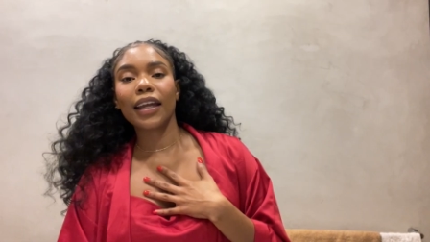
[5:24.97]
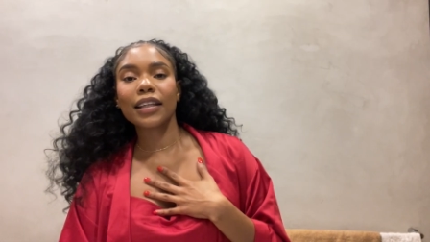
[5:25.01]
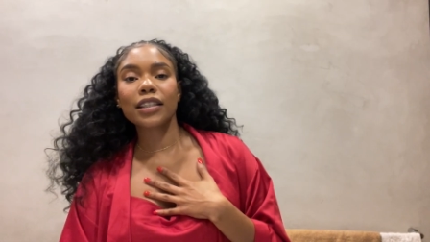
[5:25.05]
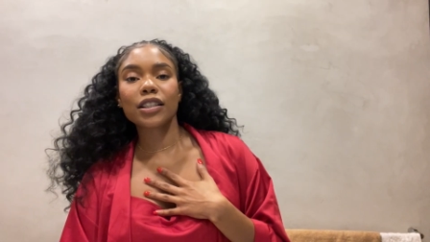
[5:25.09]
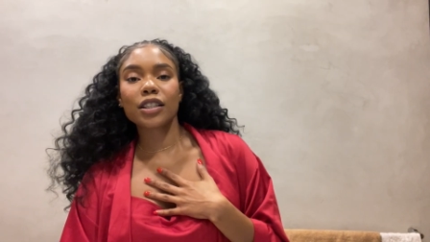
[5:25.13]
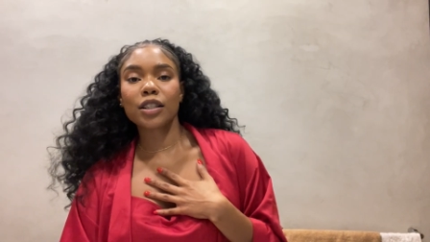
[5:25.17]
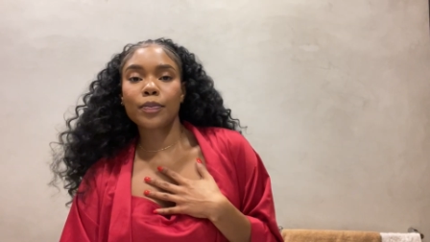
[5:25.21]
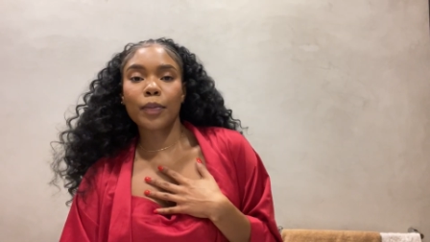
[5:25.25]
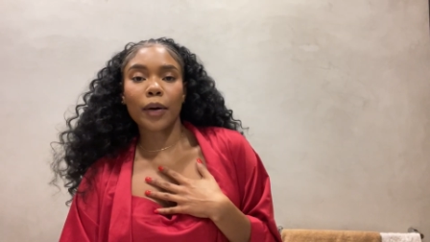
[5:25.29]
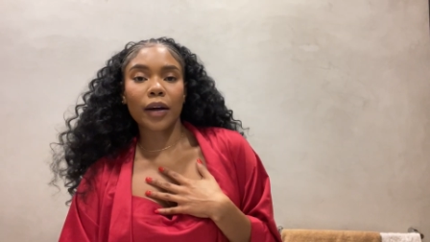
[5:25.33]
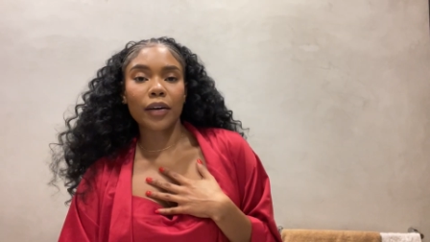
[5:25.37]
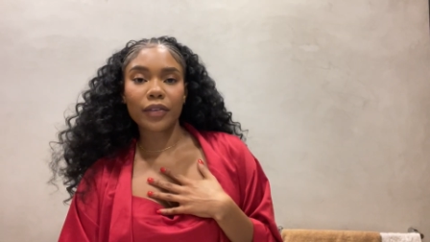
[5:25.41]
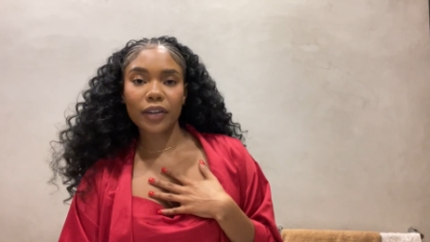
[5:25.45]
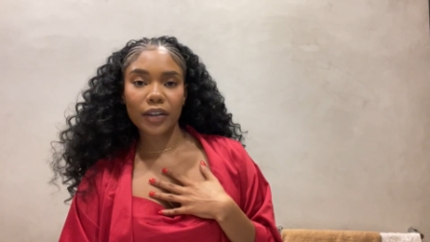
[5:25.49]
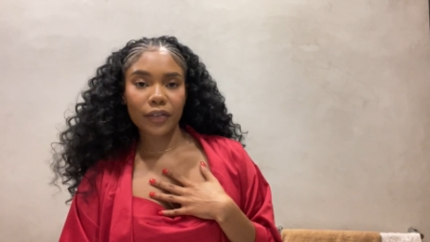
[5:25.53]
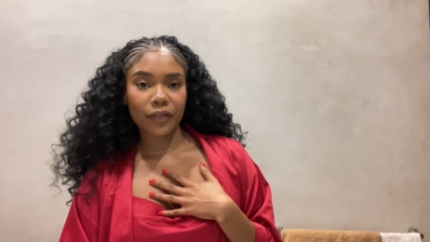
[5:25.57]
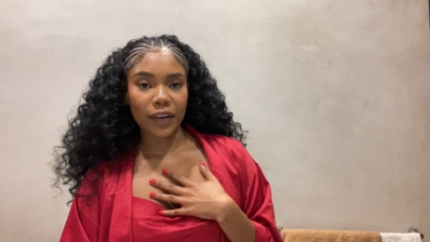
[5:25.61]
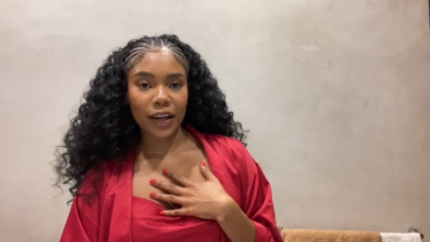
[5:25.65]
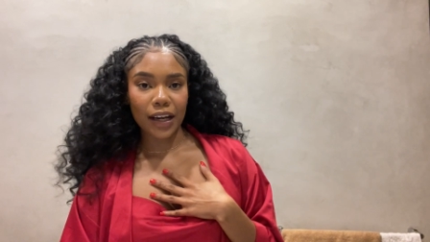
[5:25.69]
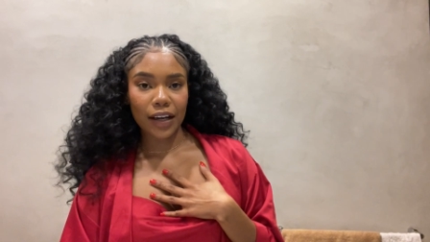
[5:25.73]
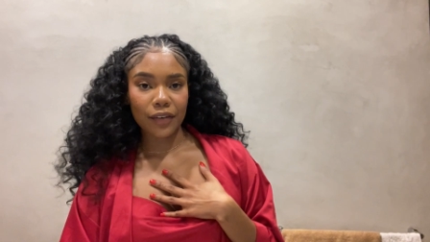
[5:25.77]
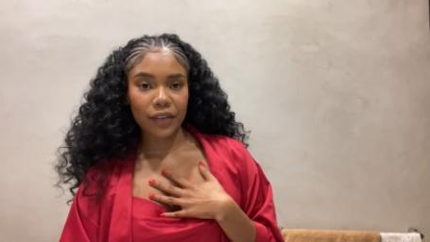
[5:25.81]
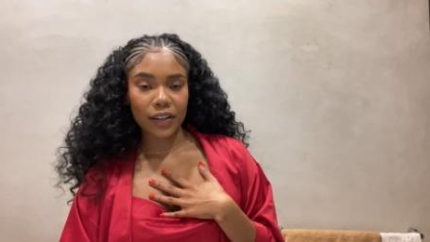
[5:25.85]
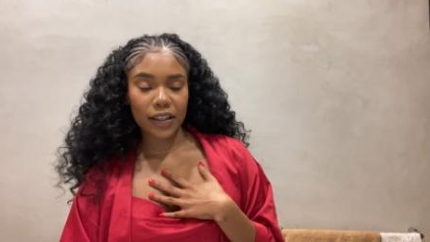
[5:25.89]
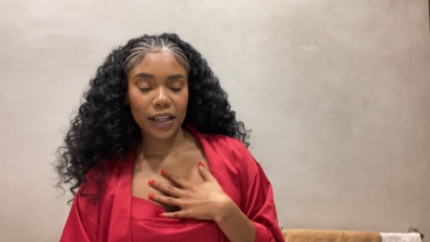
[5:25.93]
and it's just perfect
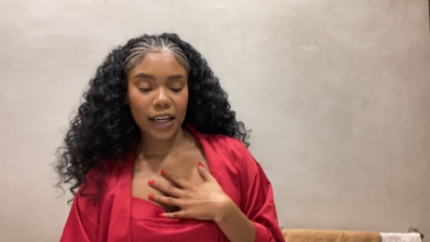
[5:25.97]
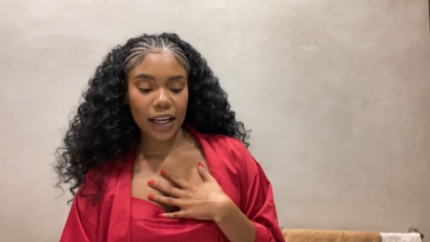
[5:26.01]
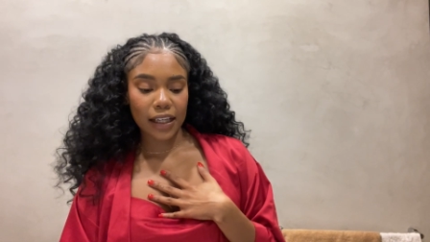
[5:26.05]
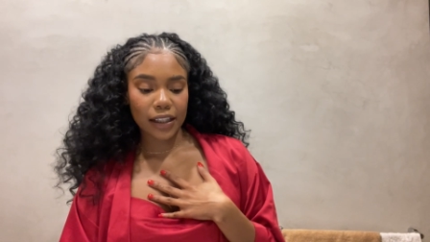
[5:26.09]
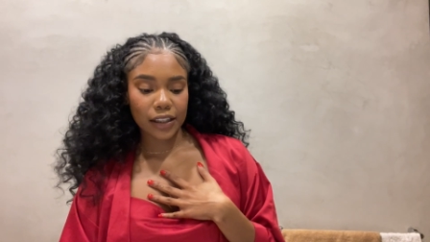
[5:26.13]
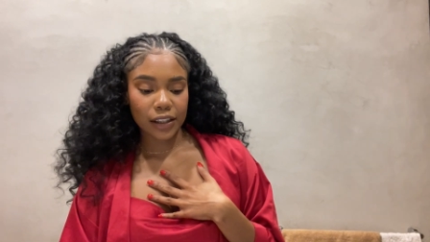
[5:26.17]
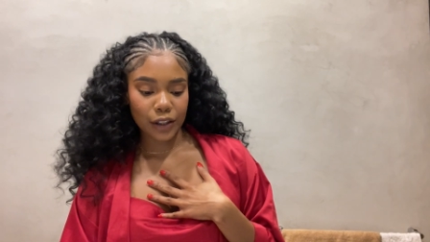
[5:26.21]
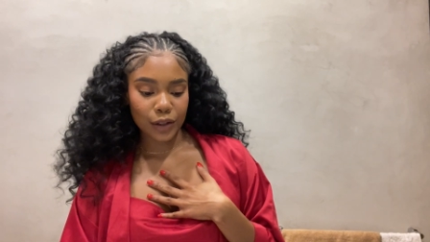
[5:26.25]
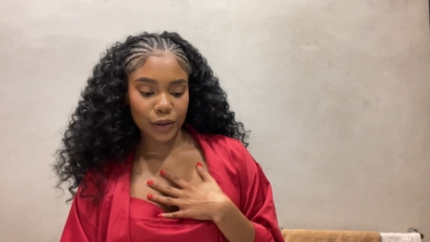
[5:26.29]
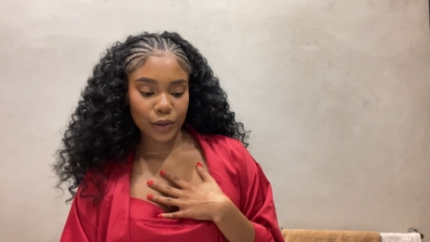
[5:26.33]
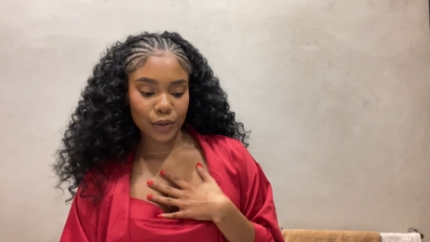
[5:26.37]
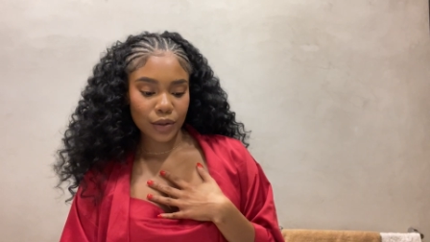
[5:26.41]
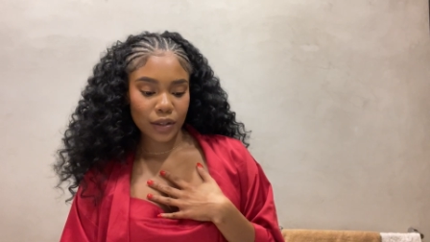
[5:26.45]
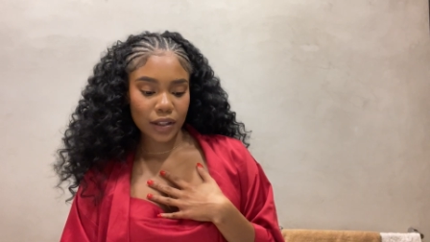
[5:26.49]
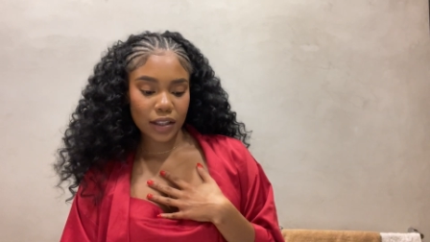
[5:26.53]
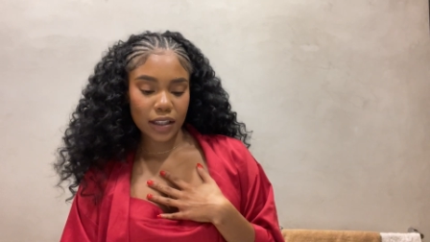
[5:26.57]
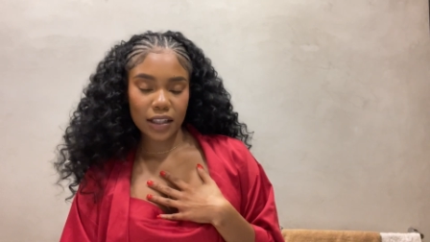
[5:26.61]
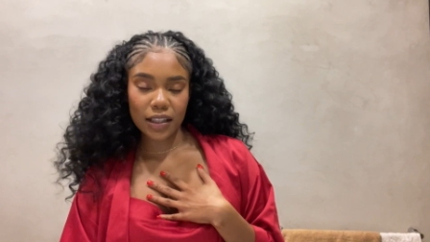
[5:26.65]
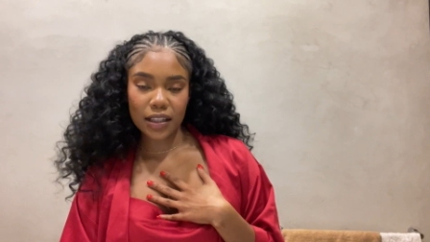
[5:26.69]
for everyday use.